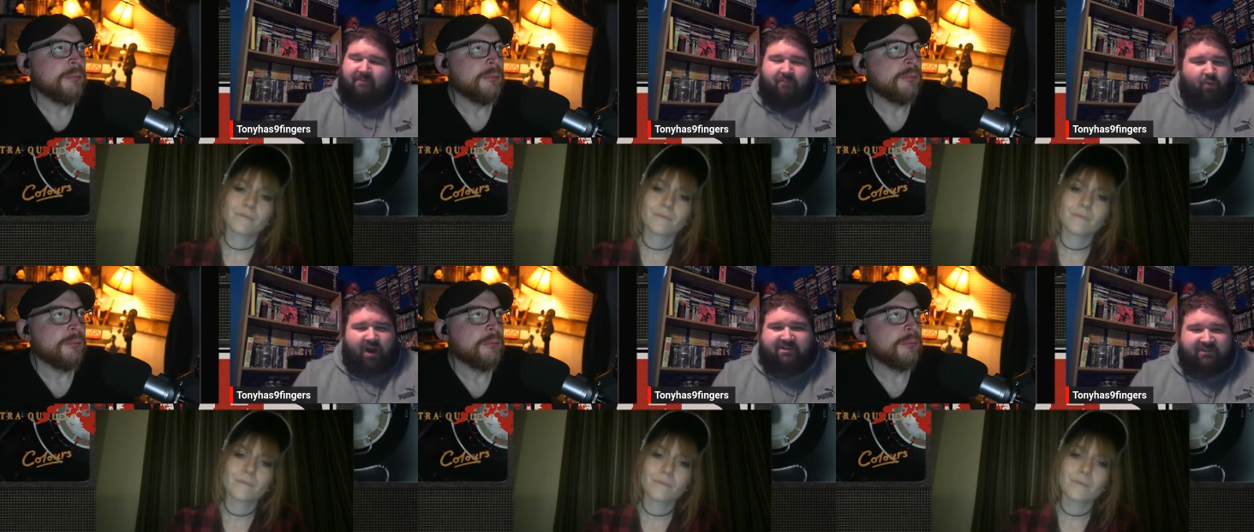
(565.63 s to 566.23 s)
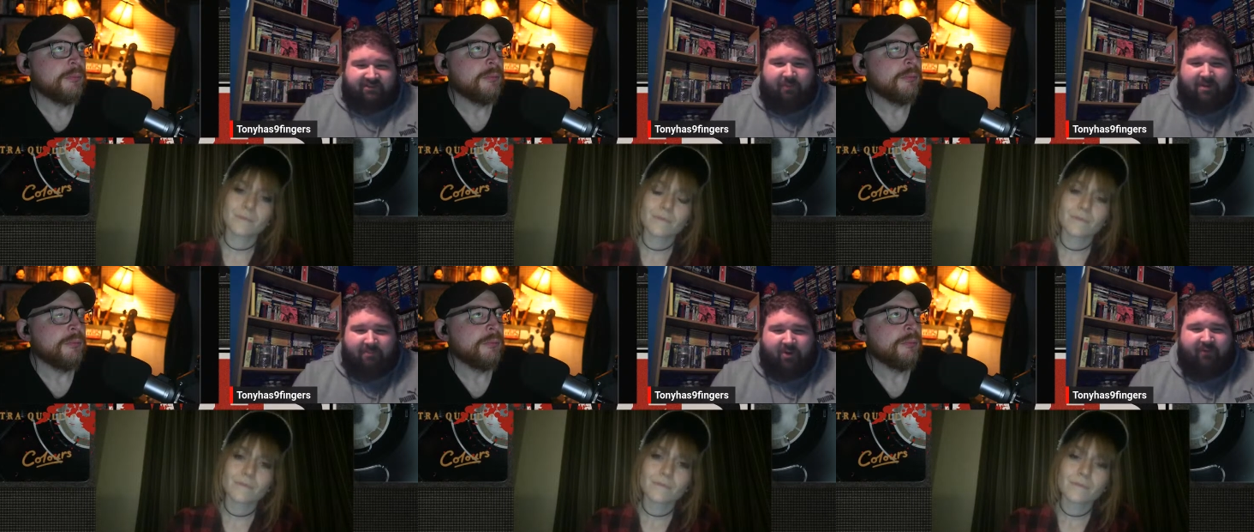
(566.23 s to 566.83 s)
Speaker 1: watching so
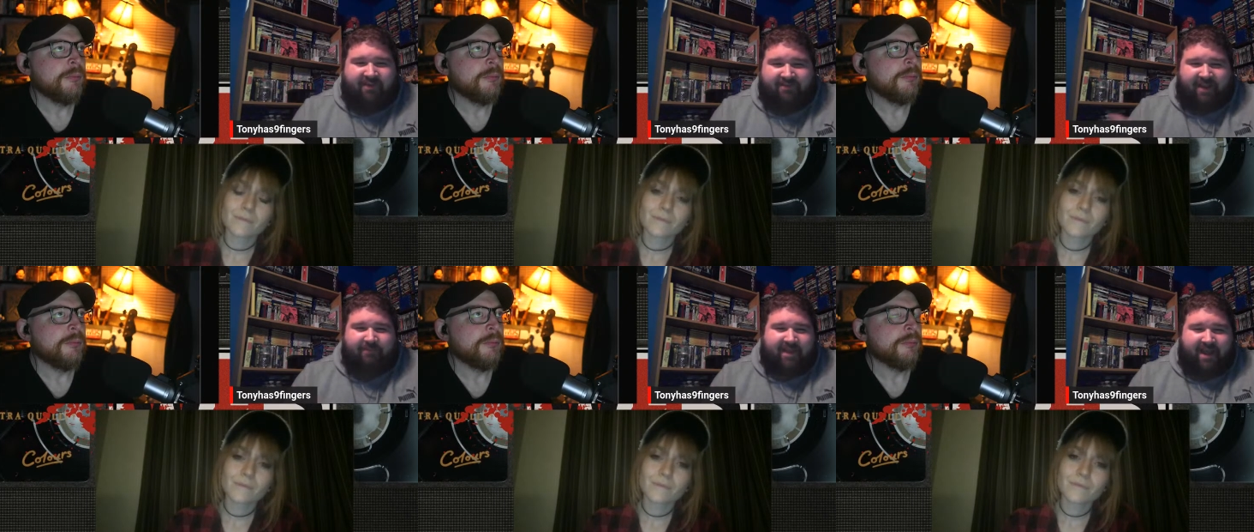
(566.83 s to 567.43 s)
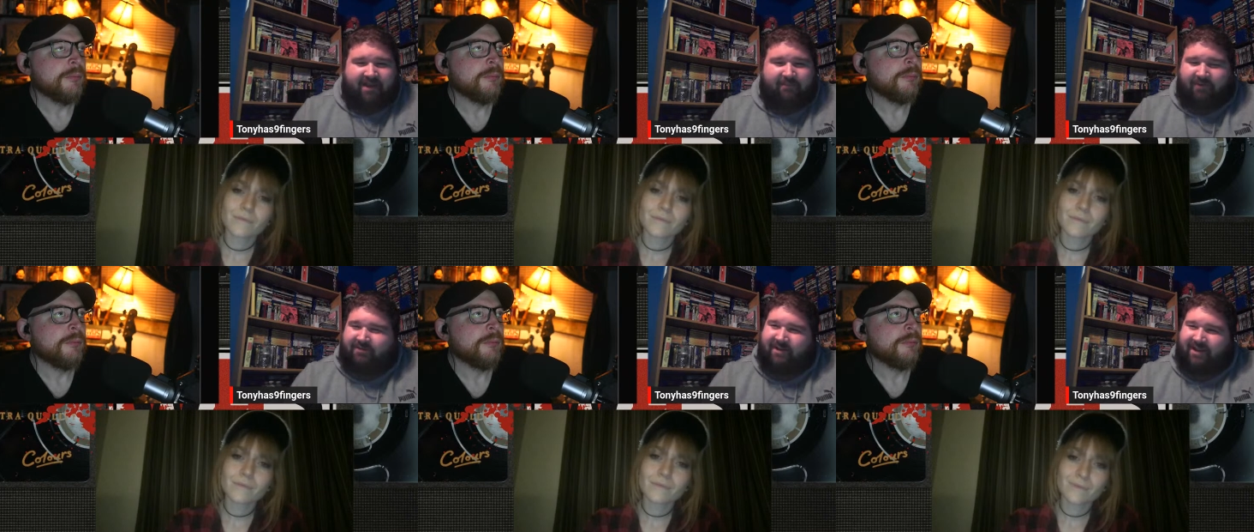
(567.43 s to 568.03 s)
many movies i'm the kind of
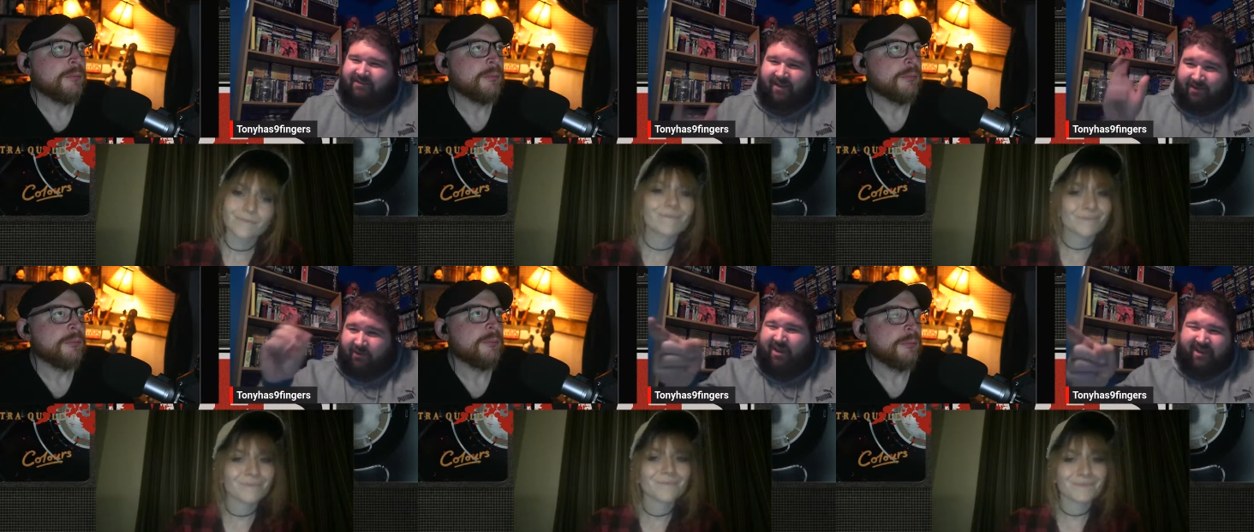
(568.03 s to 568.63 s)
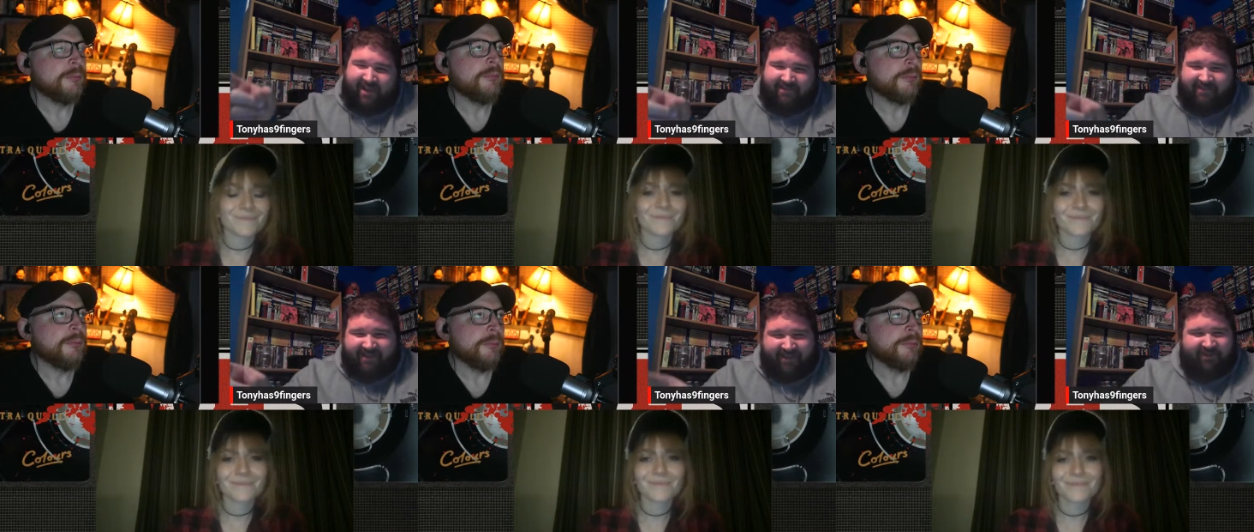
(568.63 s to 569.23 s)
person that's like okay that's
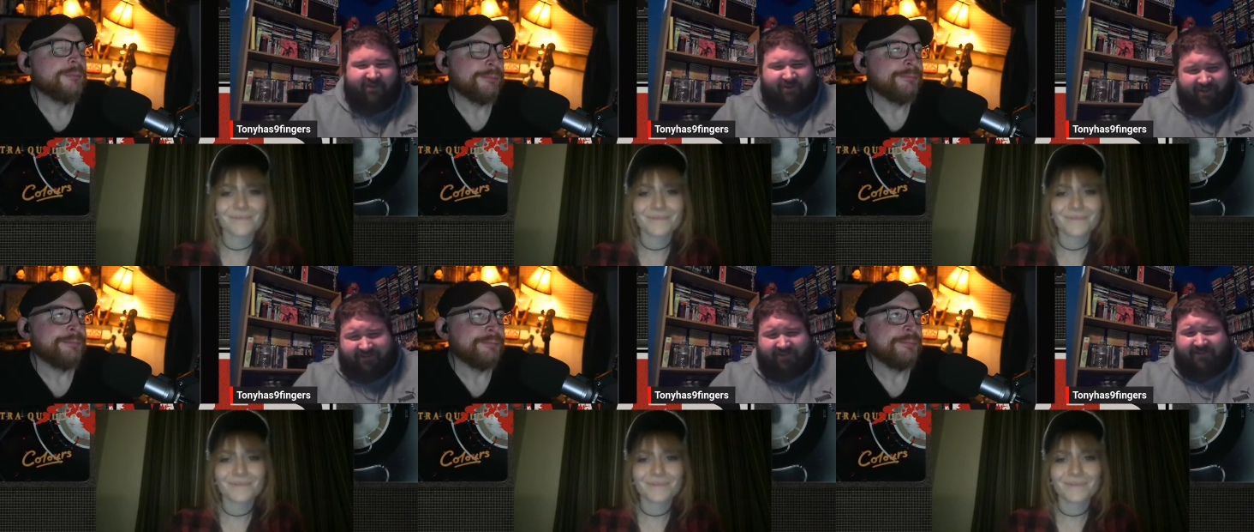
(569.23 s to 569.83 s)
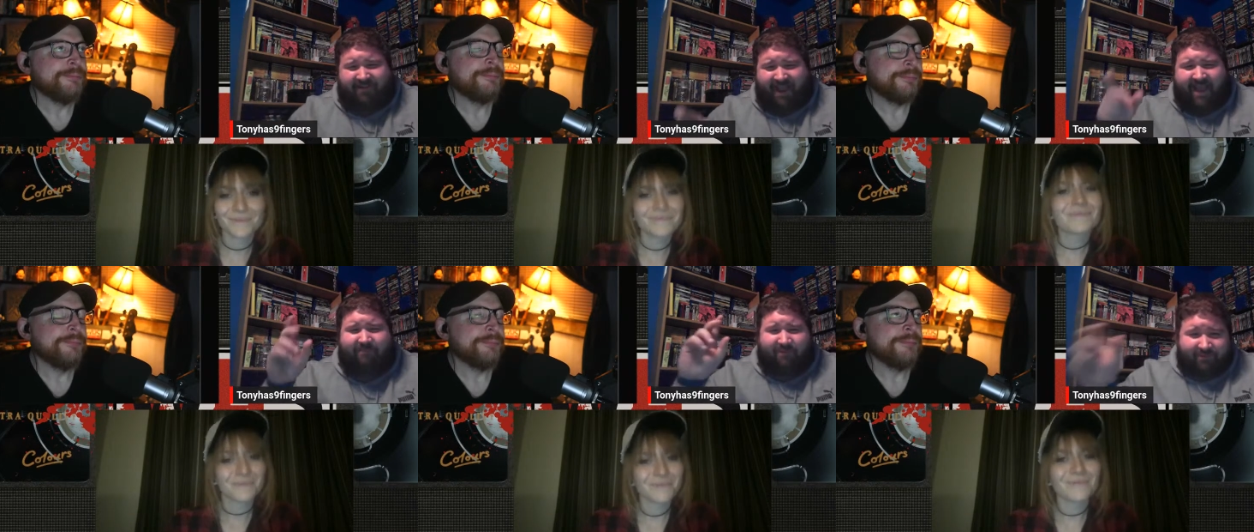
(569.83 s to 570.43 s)
the killer this is going to
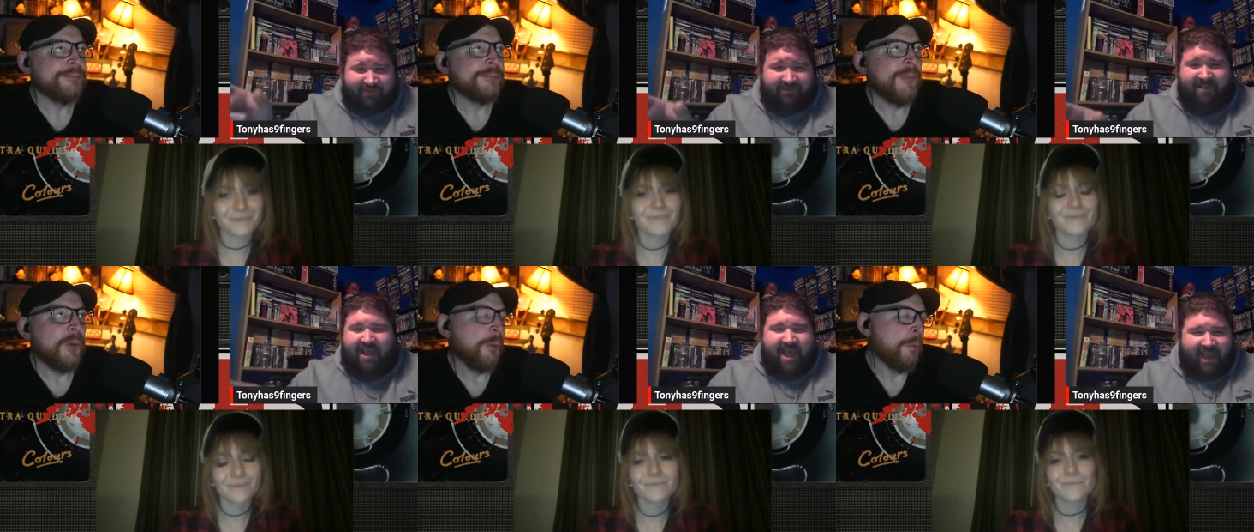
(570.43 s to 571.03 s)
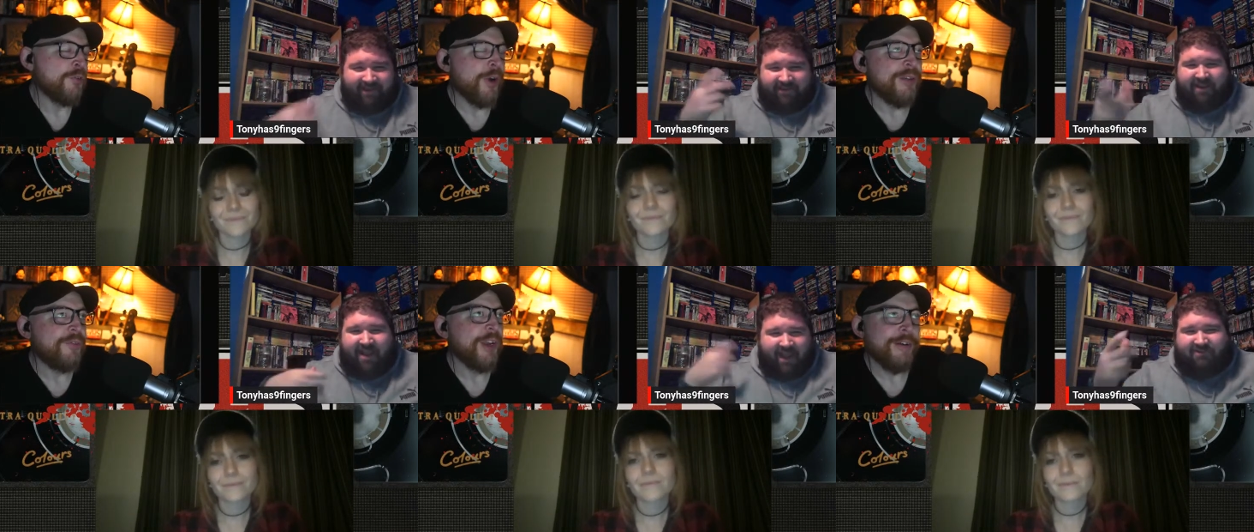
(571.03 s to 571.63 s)
happen or this we try and to
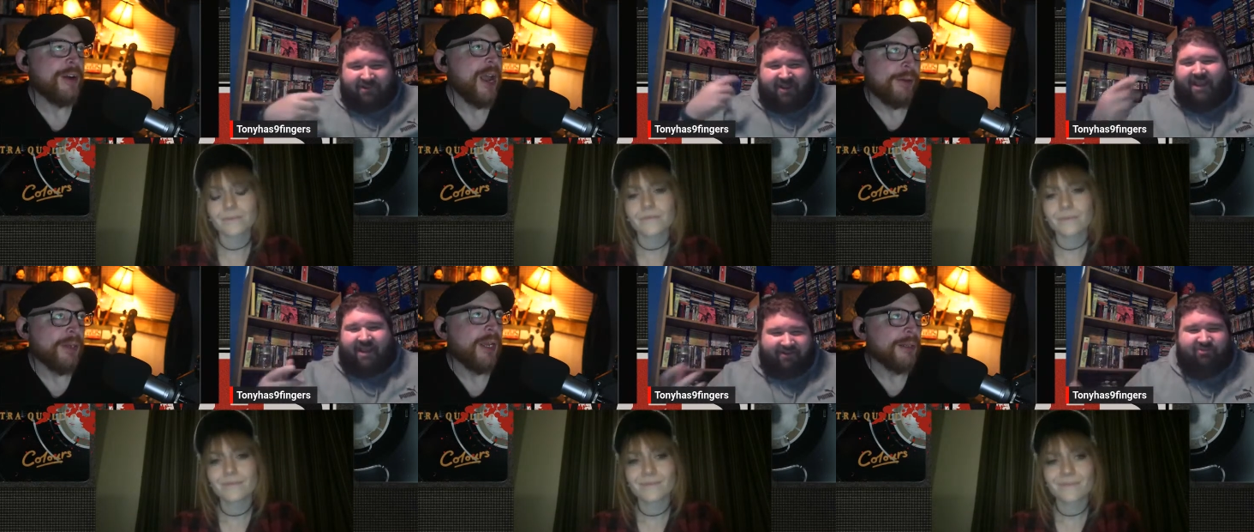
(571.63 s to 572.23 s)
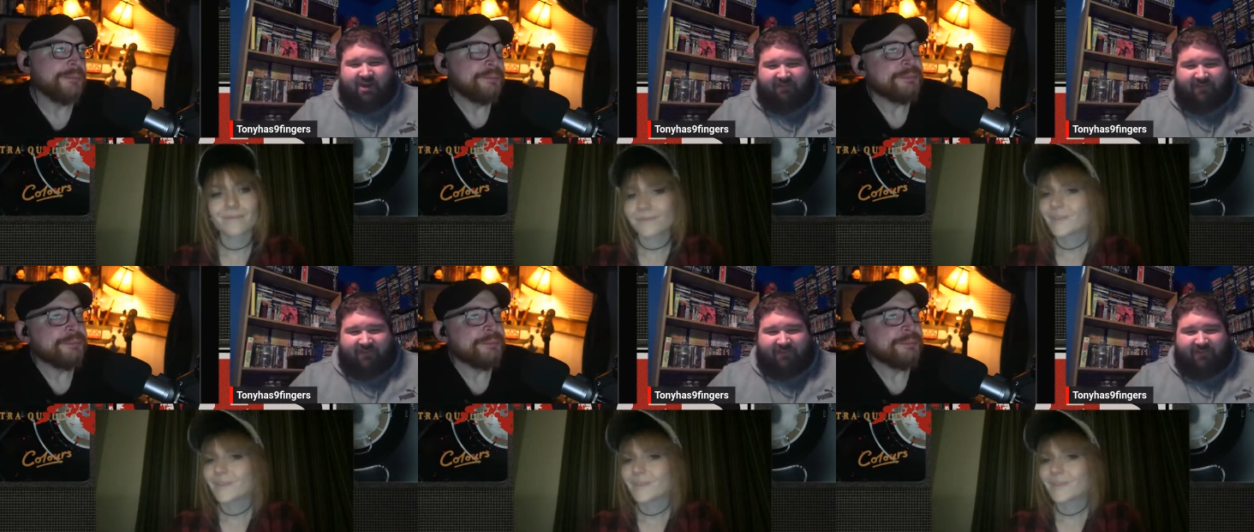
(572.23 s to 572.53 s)
figure it I out yeah try